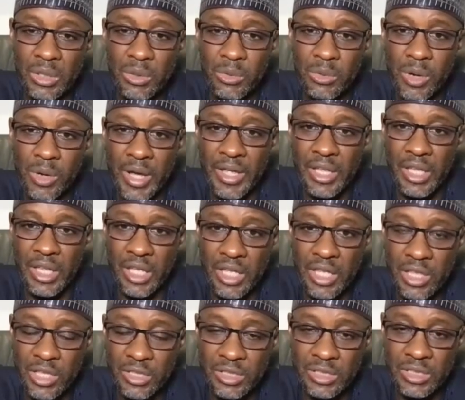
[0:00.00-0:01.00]
who are
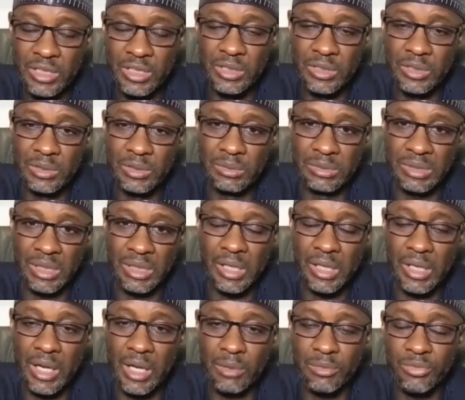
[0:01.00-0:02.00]
engaged in
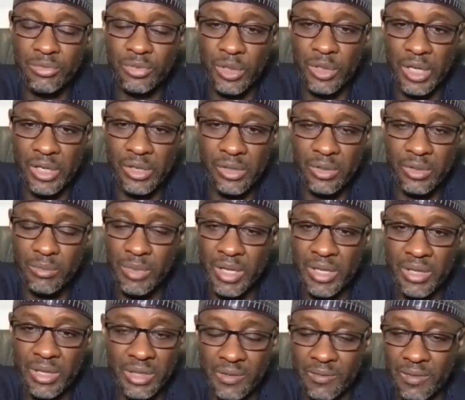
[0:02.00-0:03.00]
kidnap for ransom
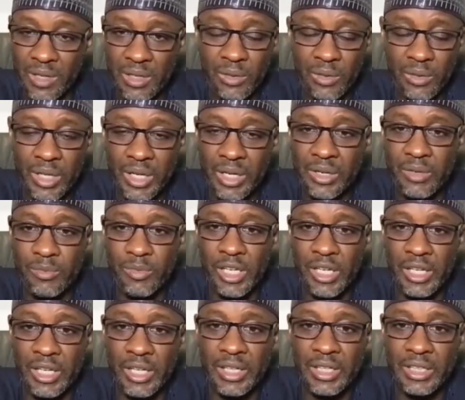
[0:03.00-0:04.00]
and several other
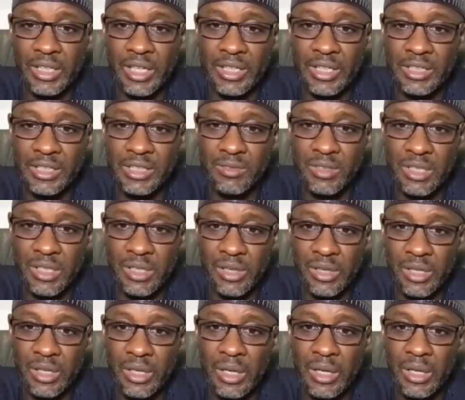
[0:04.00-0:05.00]
criminal
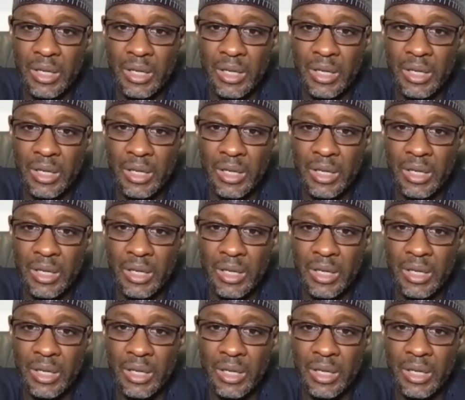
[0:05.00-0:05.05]
activities.